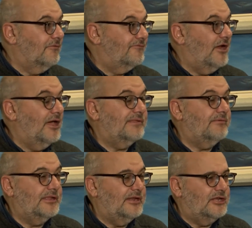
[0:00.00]

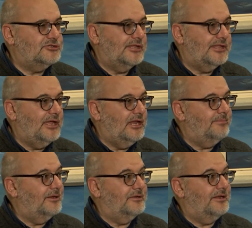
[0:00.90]
France was a nation
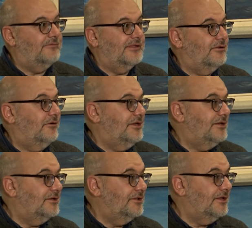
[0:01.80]
state, but there was no
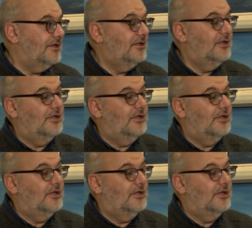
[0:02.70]
Italy,